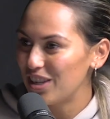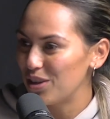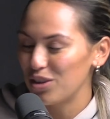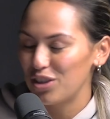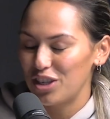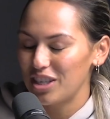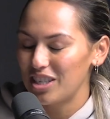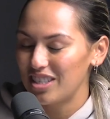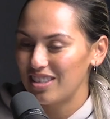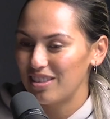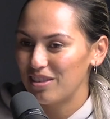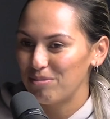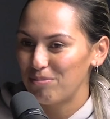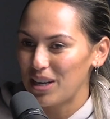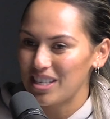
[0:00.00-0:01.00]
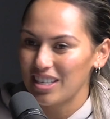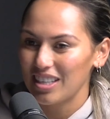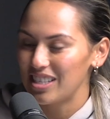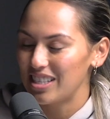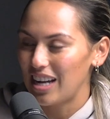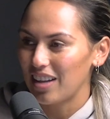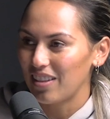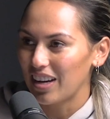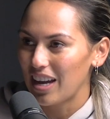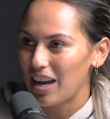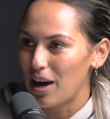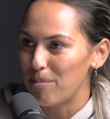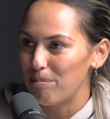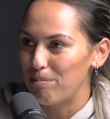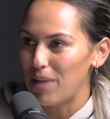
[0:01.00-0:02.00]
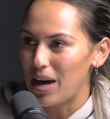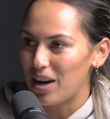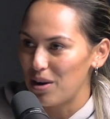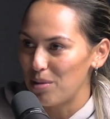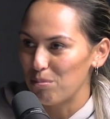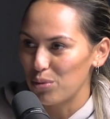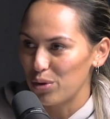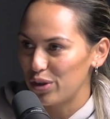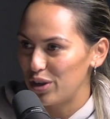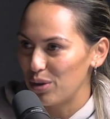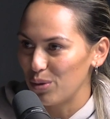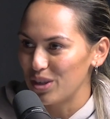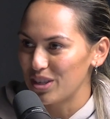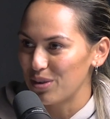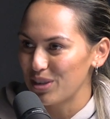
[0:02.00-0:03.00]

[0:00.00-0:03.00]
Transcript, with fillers: And she was just basically saying like how battered and bruised she was. Oh.